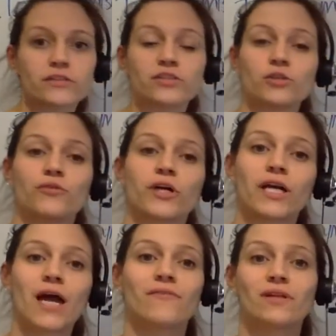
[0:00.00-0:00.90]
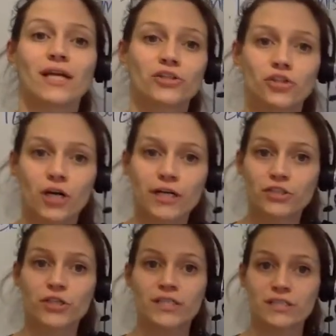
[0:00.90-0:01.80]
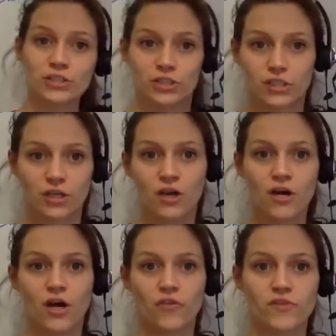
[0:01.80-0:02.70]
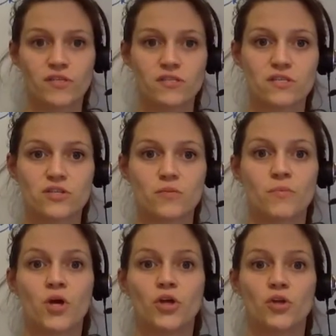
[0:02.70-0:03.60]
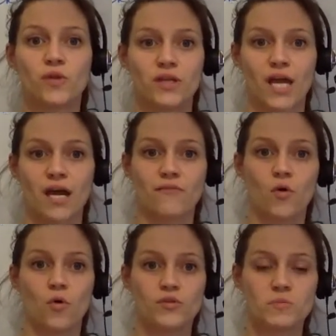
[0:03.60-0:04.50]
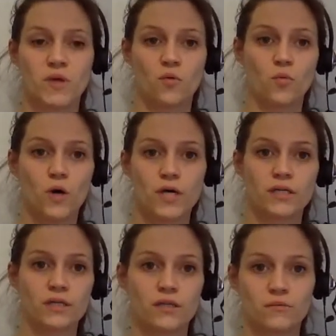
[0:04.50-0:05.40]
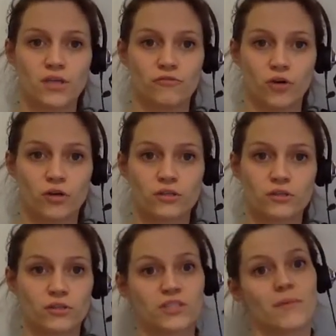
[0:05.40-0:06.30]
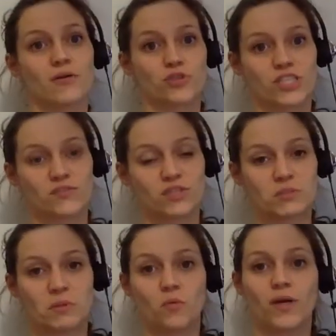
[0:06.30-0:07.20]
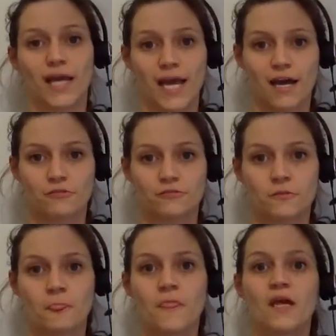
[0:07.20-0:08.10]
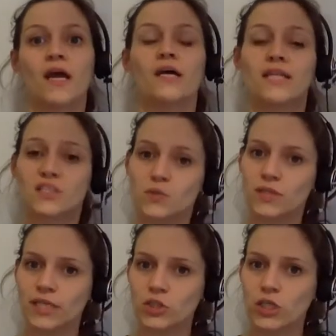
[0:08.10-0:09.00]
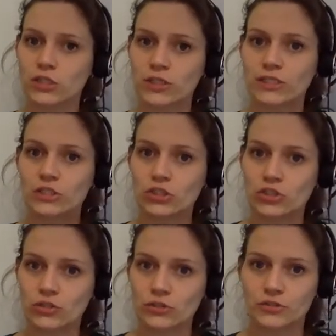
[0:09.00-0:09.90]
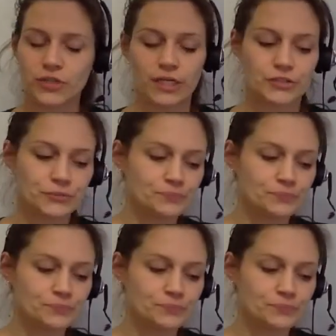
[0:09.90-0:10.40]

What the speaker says: So if you're going to have an electronic transition of this system, you need to have spin 1 convert or somehow transfer to spin 1/2. And that's where electronic transitions are a little strange.